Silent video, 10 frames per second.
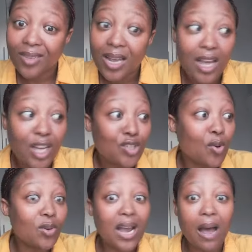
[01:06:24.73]
Don't
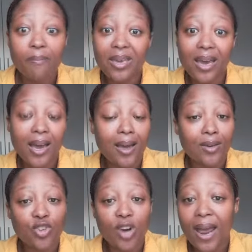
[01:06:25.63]
come here
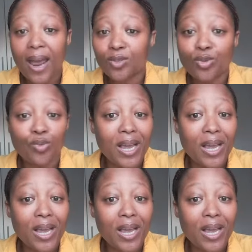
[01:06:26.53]
try to make